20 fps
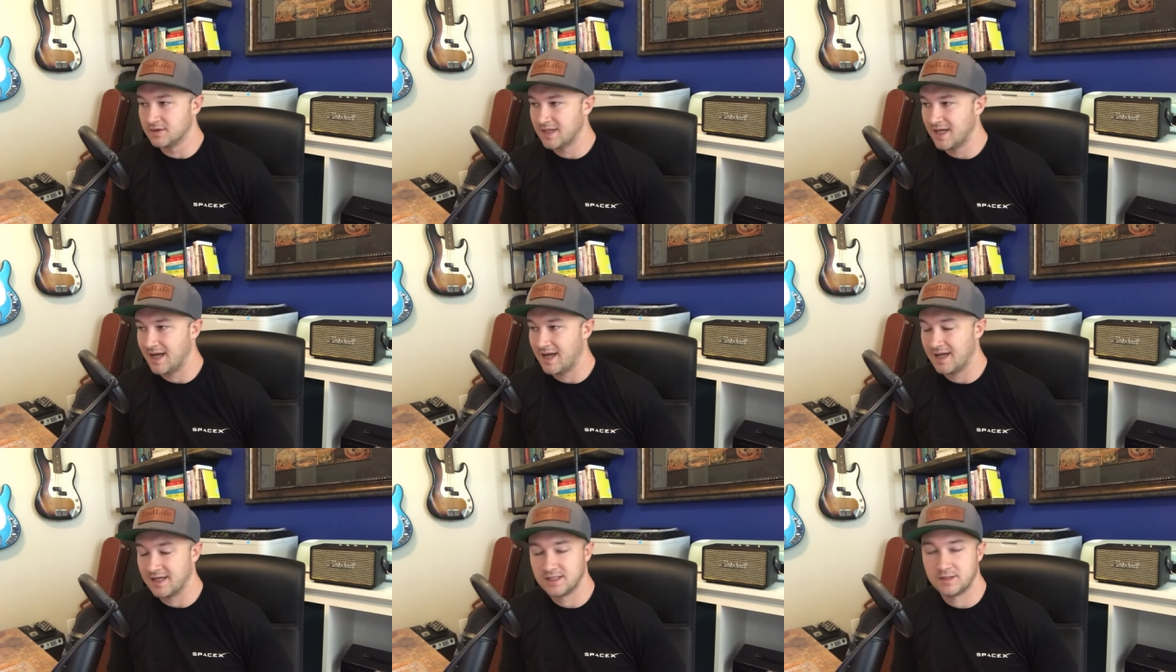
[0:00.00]

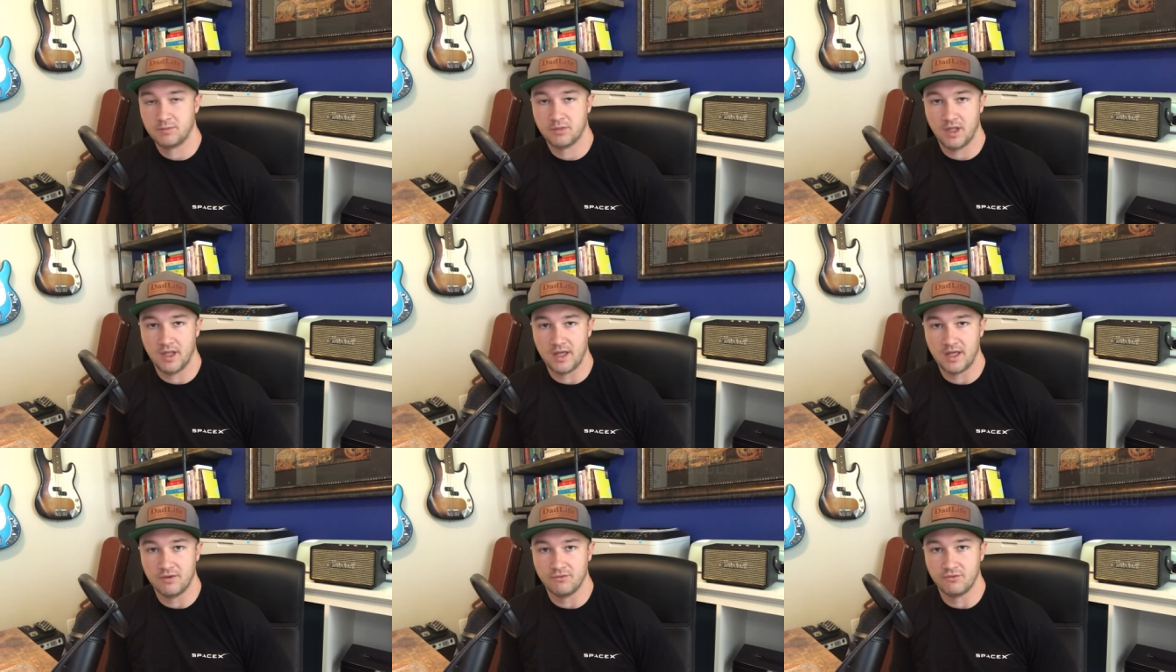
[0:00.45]
tax
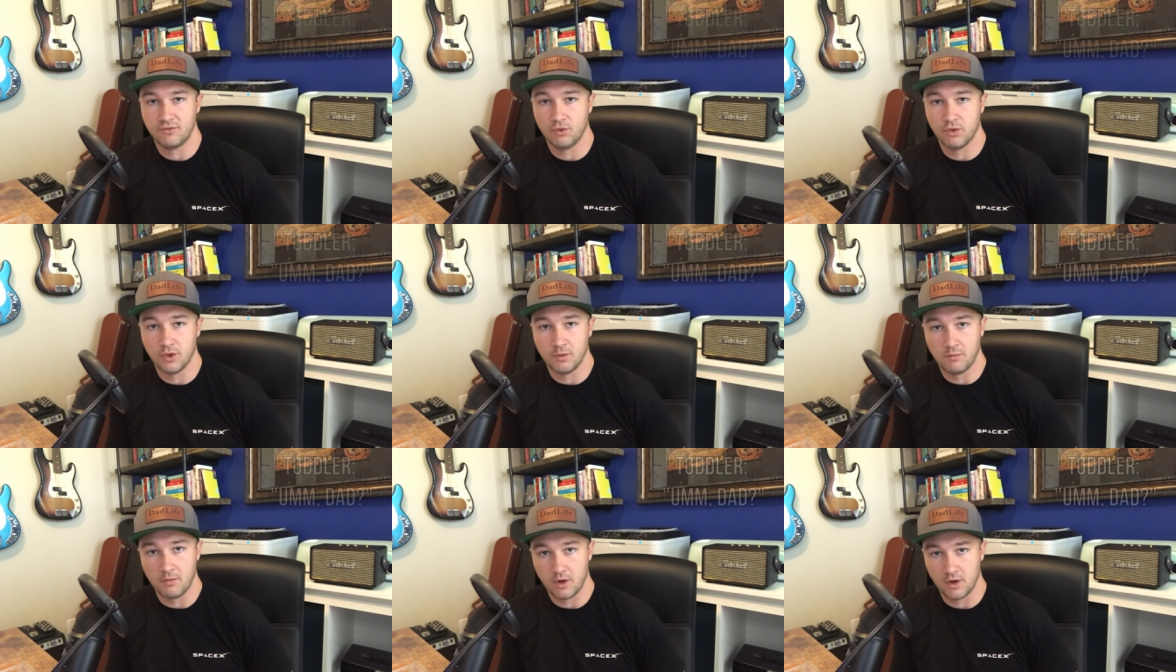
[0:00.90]
plan
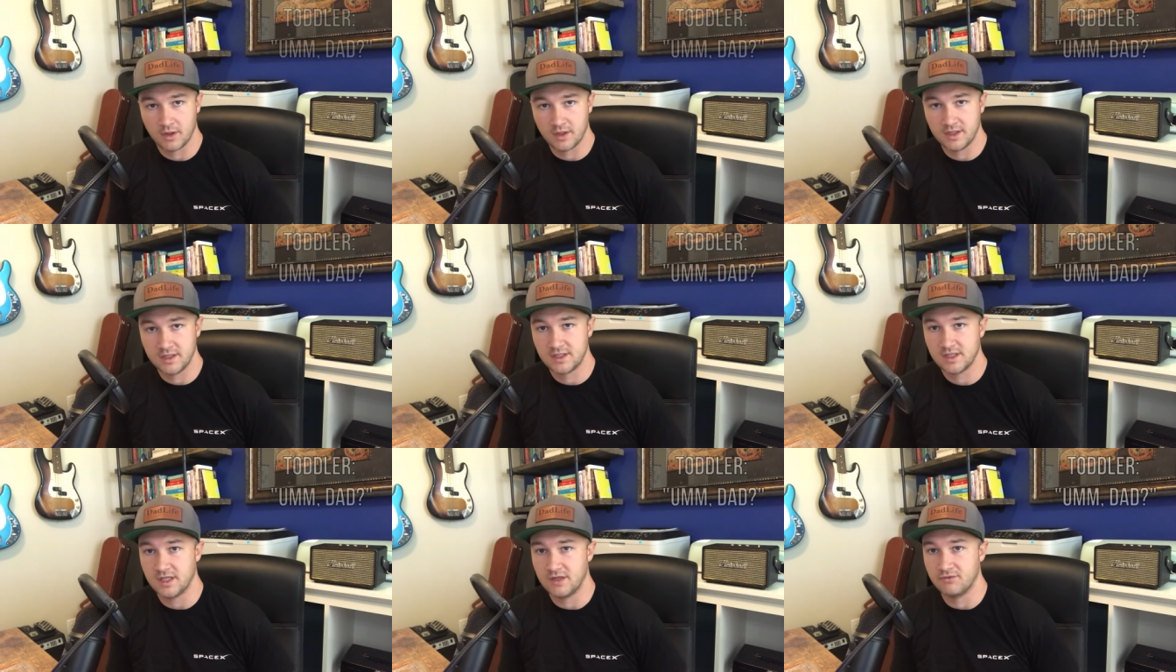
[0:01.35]
for the
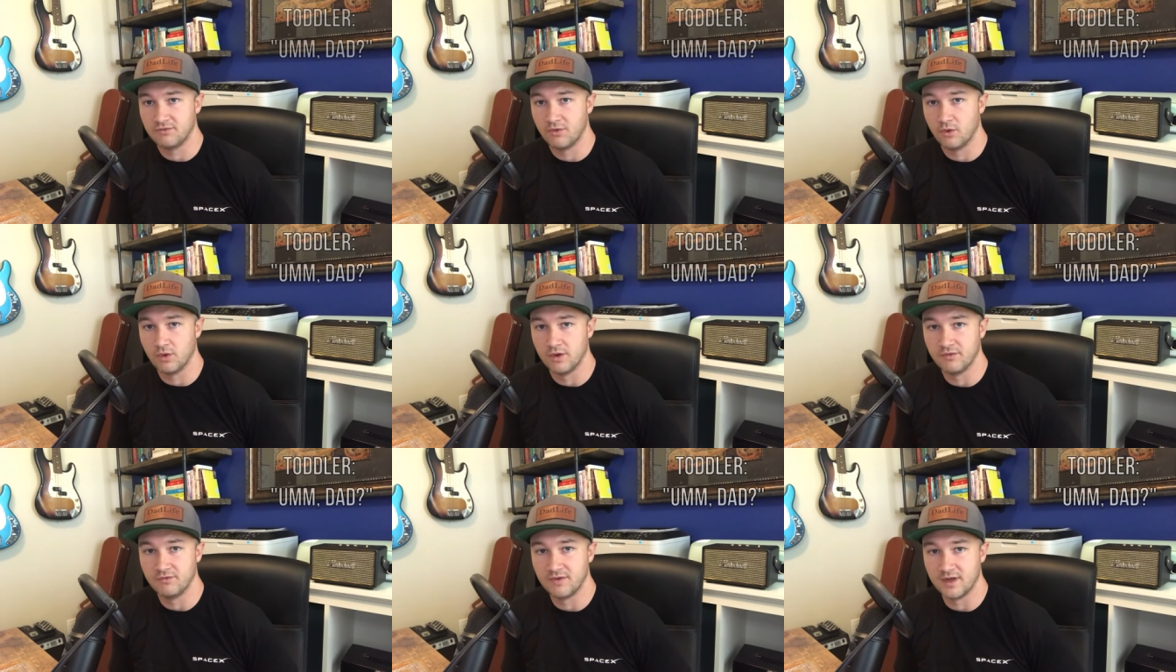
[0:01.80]
markets and
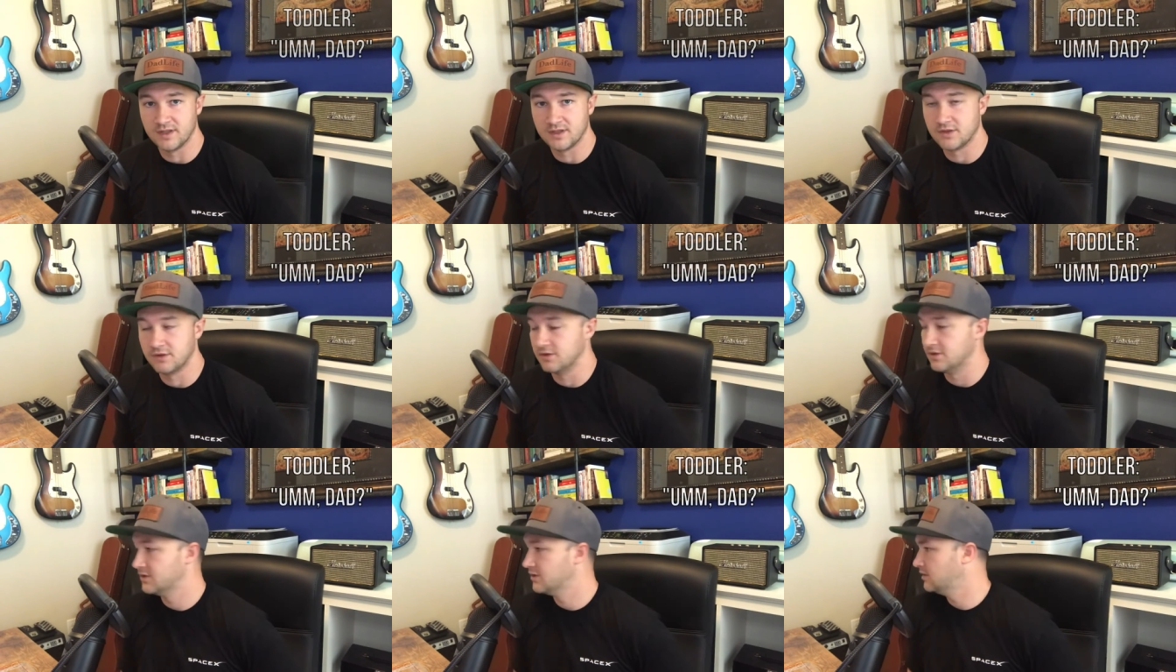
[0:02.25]
for
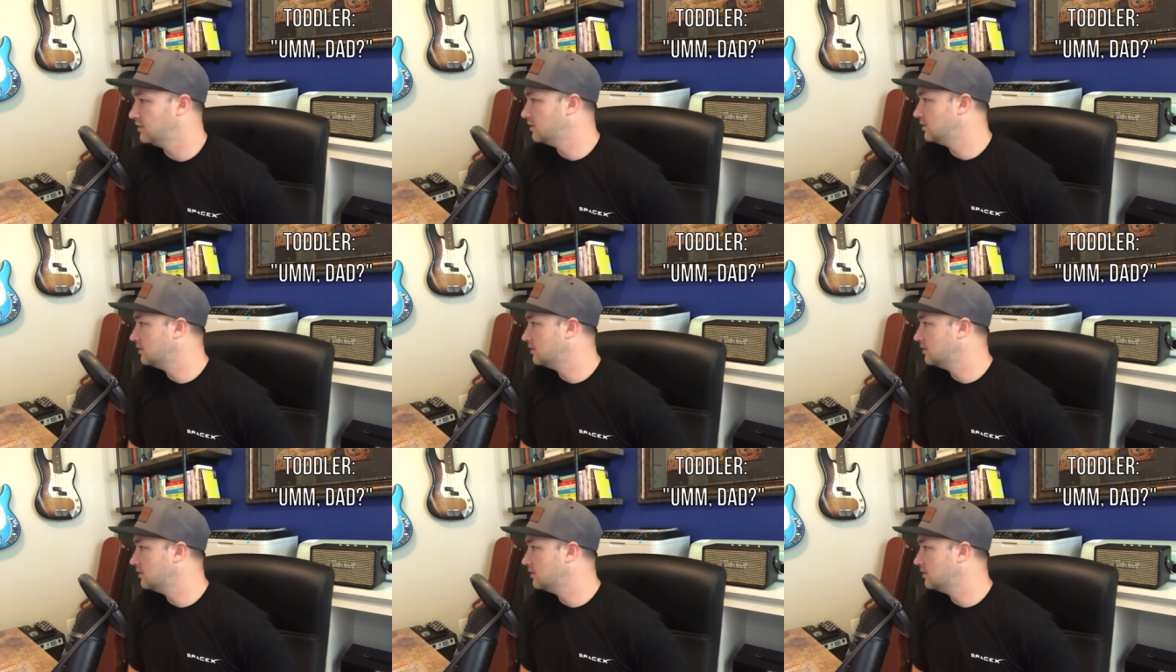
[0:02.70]
investors.